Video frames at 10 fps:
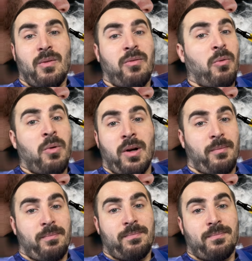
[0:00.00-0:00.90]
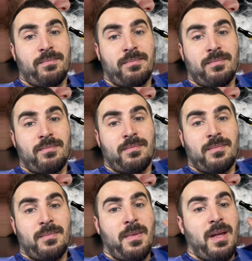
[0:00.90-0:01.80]
For what?
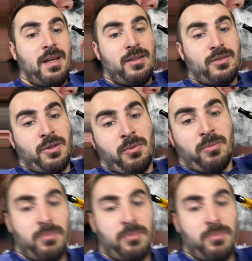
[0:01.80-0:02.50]
So,